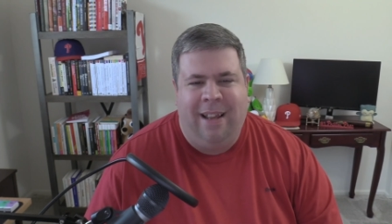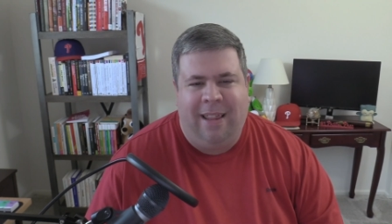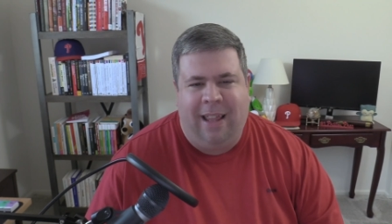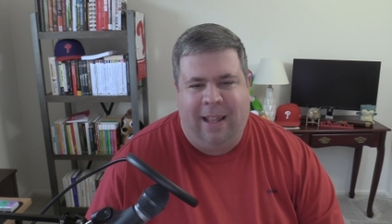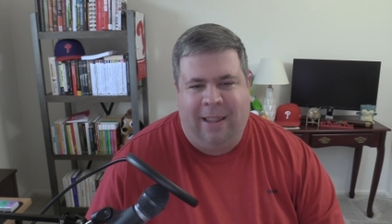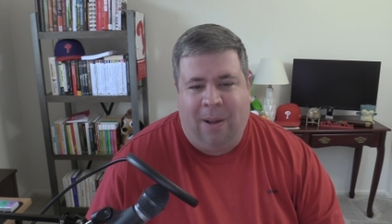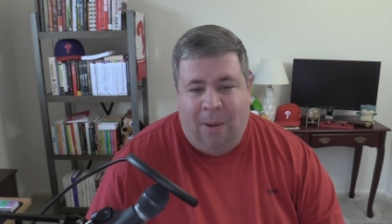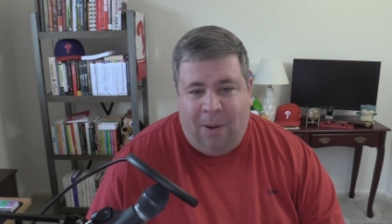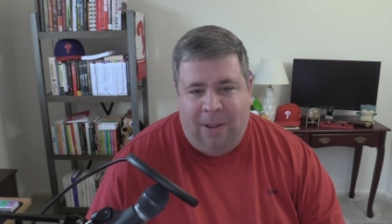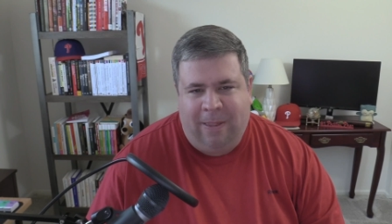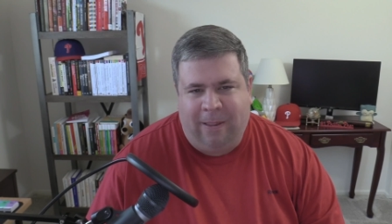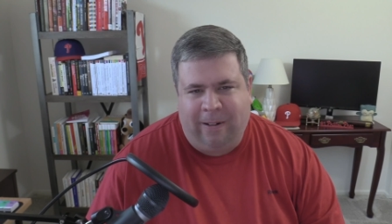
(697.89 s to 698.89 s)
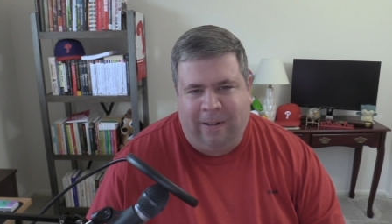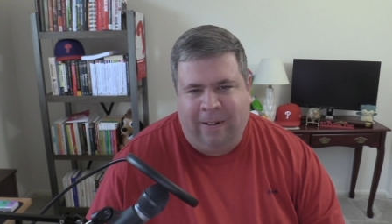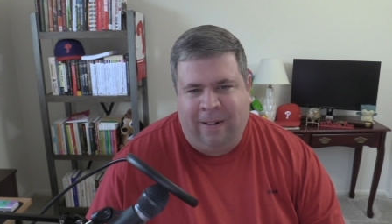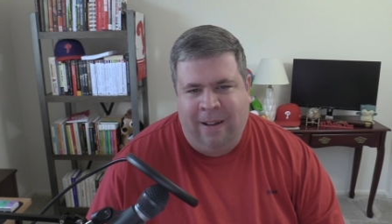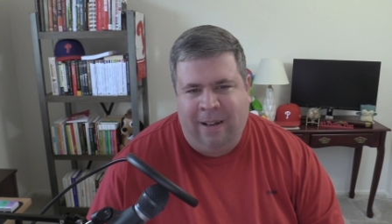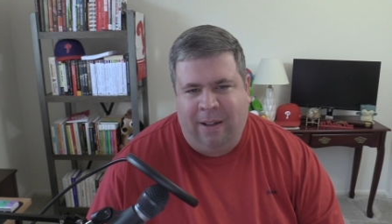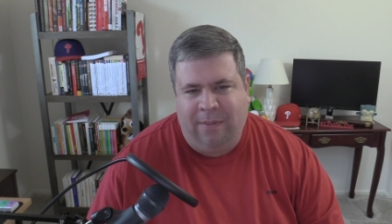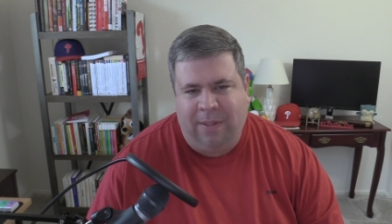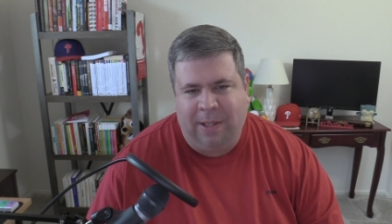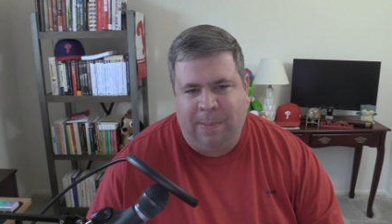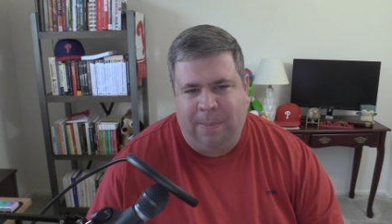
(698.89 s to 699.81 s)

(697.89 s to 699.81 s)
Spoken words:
that the author of this